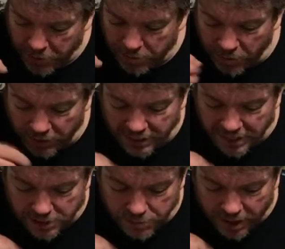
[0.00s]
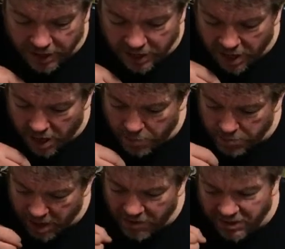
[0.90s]
But really, that's about it.
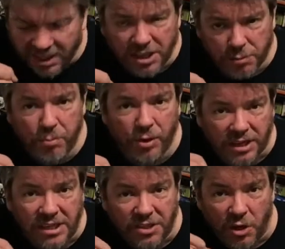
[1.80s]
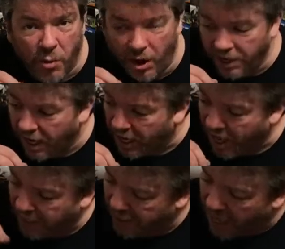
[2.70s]
Everything is pretty decent quality. I
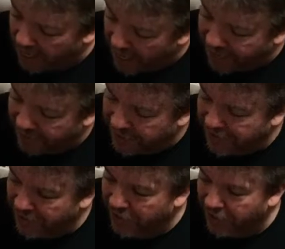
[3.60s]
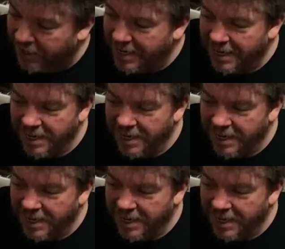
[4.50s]
like it. I like this little